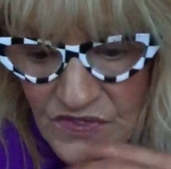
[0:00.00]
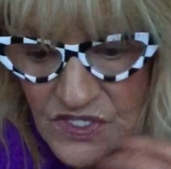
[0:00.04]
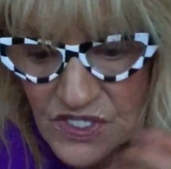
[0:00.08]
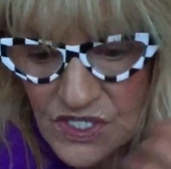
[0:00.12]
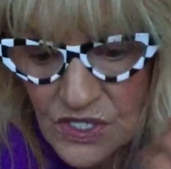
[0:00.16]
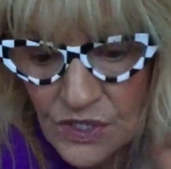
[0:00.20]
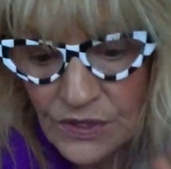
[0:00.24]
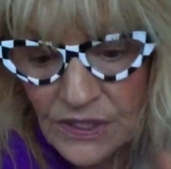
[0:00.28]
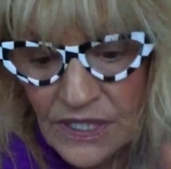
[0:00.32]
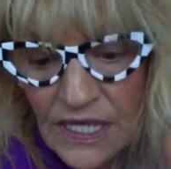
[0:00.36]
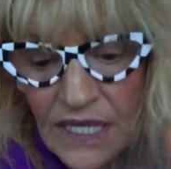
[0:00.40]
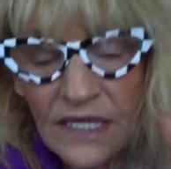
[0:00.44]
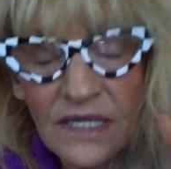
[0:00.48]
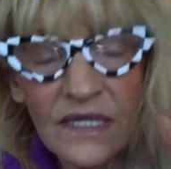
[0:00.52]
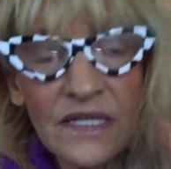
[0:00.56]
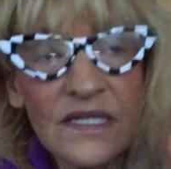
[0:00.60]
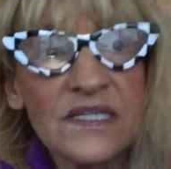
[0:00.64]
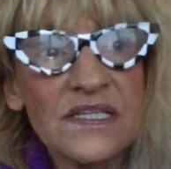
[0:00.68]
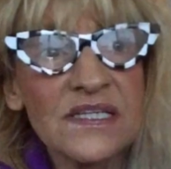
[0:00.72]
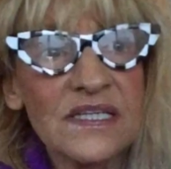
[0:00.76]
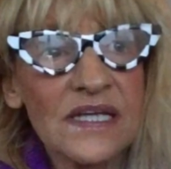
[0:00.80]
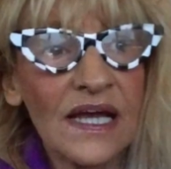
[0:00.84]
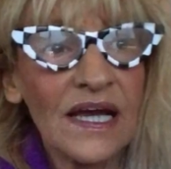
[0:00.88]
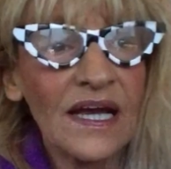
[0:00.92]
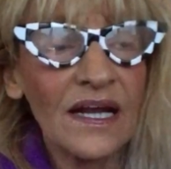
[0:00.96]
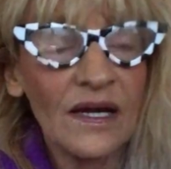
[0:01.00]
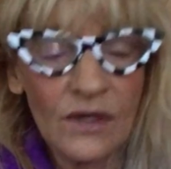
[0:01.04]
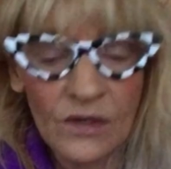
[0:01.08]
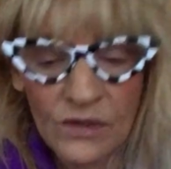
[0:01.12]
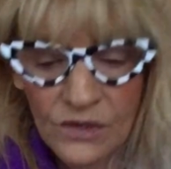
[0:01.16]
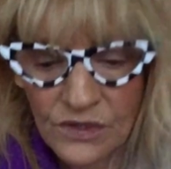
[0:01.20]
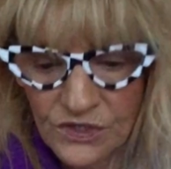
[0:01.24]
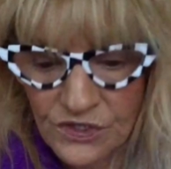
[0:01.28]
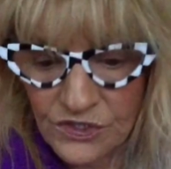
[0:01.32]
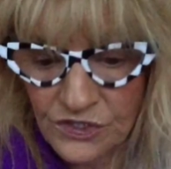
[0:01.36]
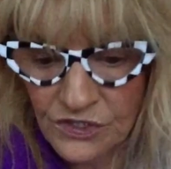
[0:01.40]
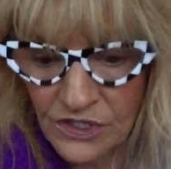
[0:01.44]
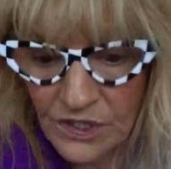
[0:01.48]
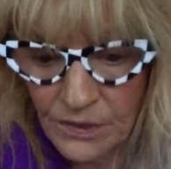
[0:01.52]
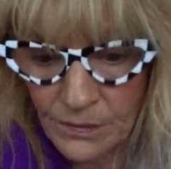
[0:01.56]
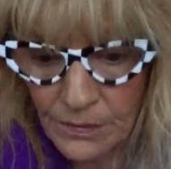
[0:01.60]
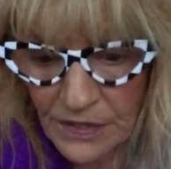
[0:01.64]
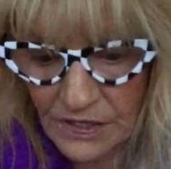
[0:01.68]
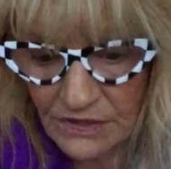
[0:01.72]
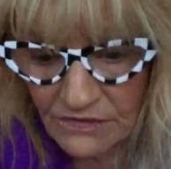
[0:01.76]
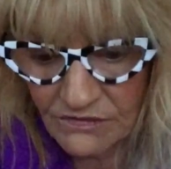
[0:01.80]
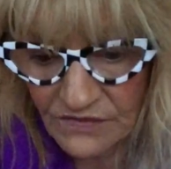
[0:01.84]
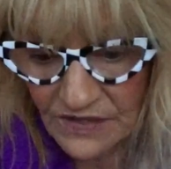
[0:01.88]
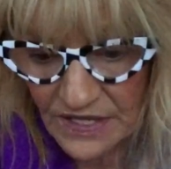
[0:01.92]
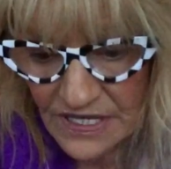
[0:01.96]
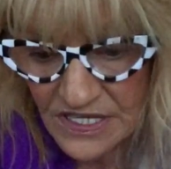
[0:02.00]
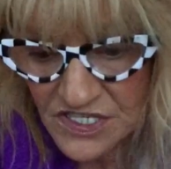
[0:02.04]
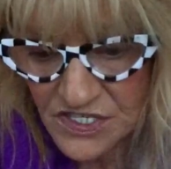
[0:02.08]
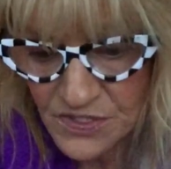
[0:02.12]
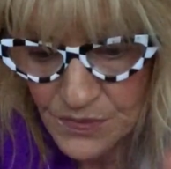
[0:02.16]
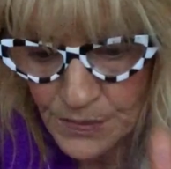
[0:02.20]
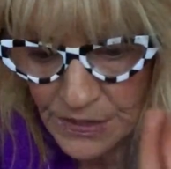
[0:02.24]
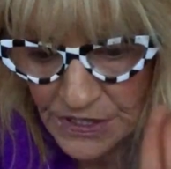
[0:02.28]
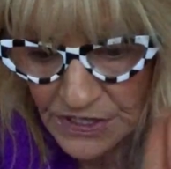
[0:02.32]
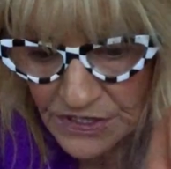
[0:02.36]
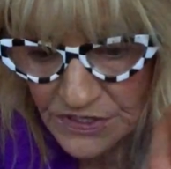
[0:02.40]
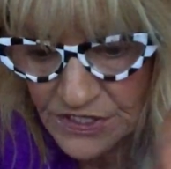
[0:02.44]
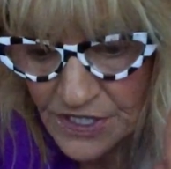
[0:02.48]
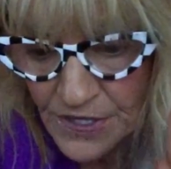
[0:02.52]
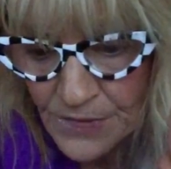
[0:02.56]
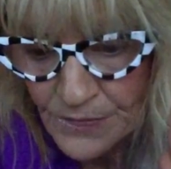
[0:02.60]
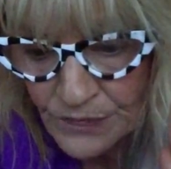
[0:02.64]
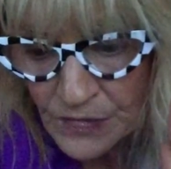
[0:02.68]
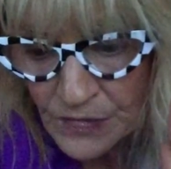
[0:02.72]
So that is a long-term investment.